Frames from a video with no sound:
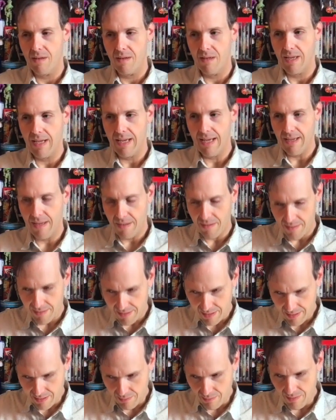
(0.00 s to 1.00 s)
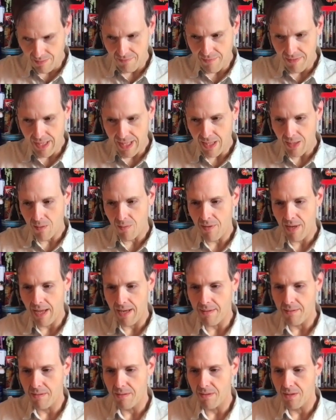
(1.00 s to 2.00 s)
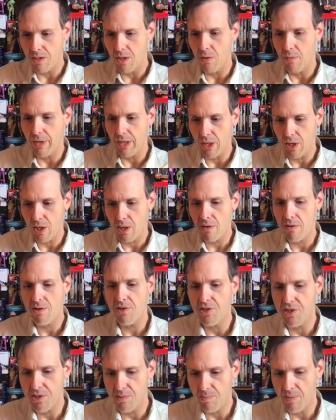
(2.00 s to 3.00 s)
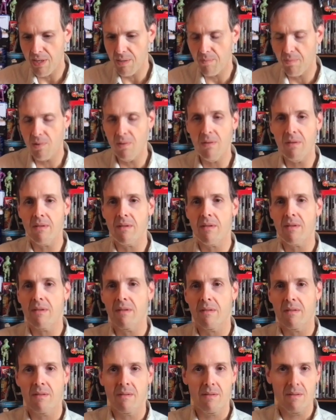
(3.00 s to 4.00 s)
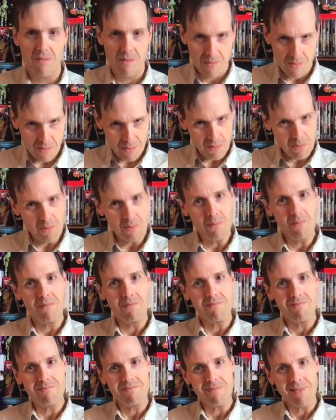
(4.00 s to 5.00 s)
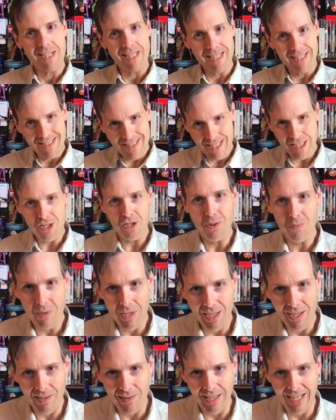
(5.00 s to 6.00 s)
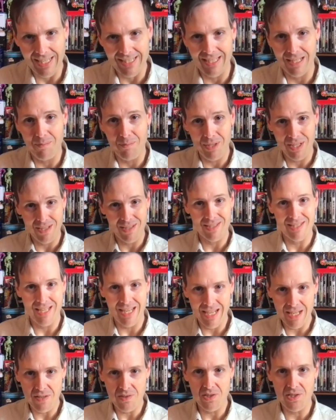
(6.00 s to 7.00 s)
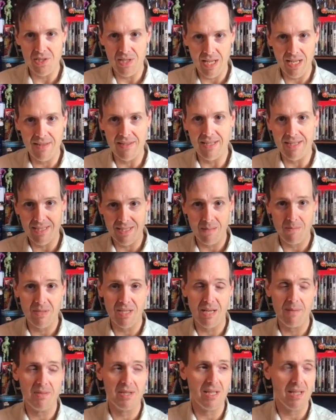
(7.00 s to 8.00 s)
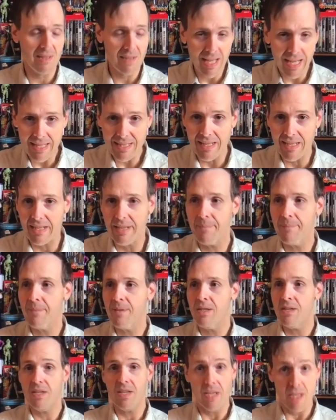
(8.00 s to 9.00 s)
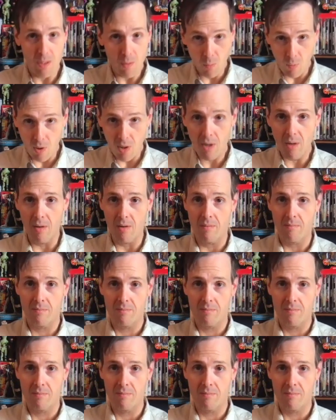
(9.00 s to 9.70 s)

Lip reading: A video that, encourages people to continue with collecting, because I understand that sometimes collecting, you hit a wall.